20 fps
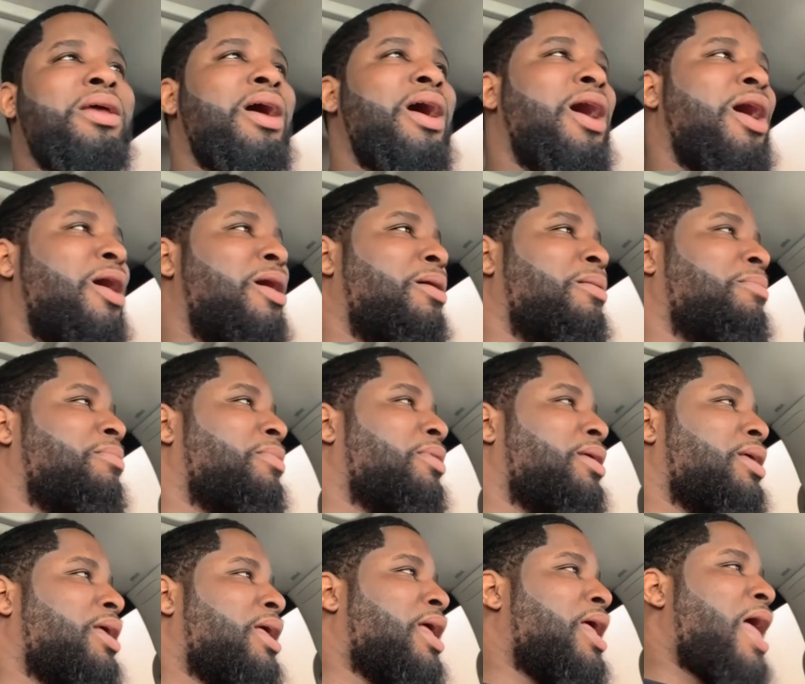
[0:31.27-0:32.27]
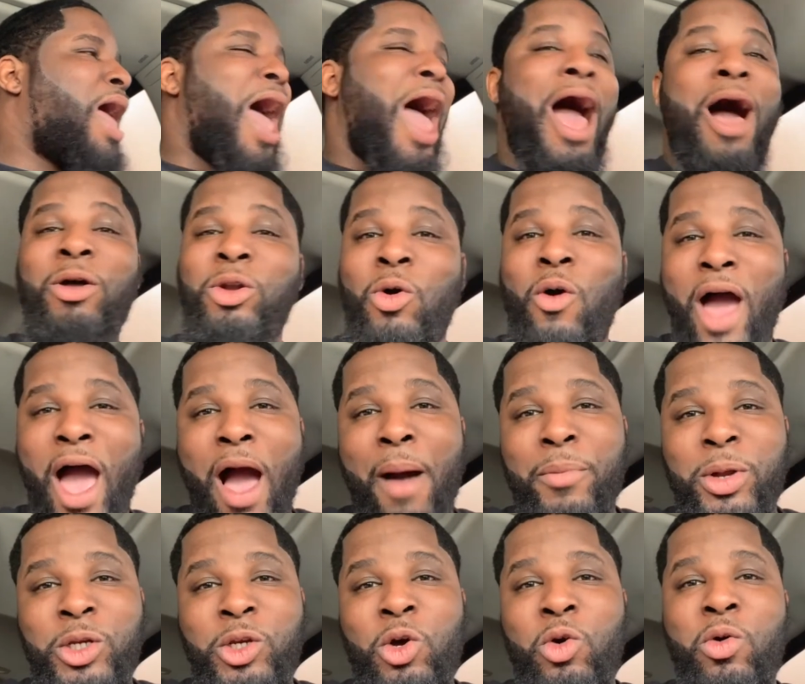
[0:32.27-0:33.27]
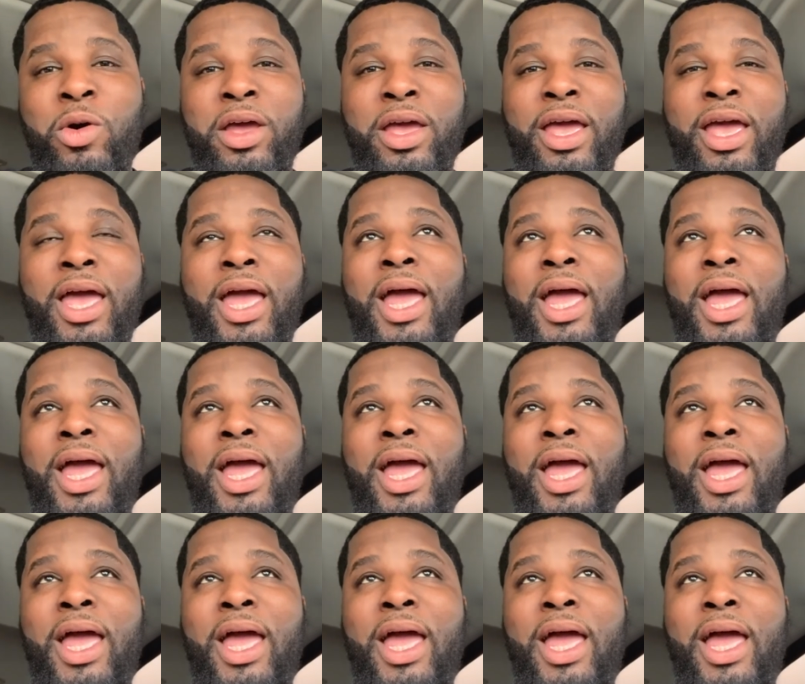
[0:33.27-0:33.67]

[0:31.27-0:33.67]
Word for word: Um, I don't know how I'm gonna do it.